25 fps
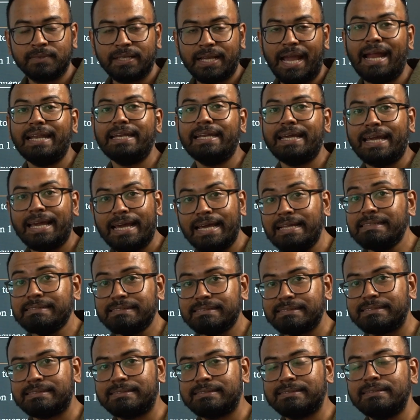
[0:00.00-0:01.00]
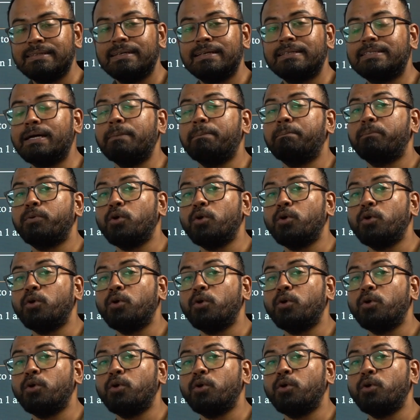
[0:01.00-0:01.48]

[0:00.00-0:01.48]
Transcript: and hence the